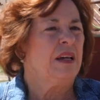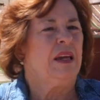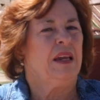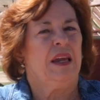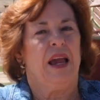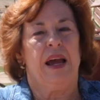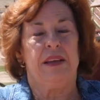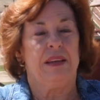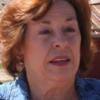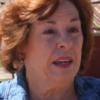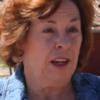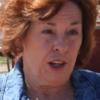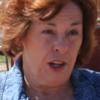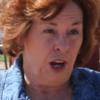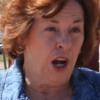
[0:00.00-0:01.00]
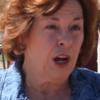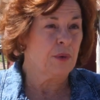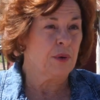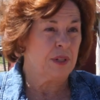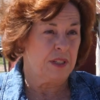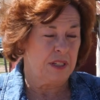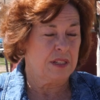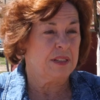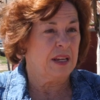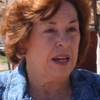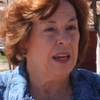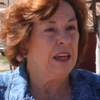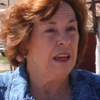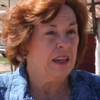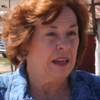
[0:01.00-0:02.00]
He had to get Congress to
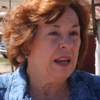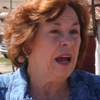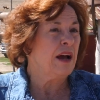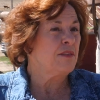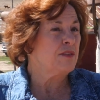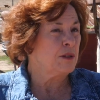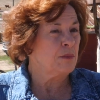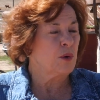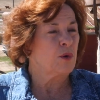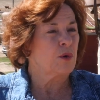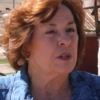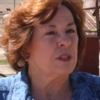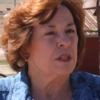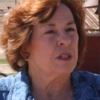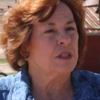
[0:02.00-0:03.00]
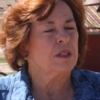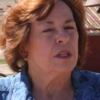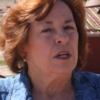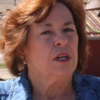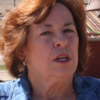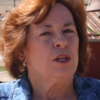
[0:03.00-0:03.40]
say he could have some horses.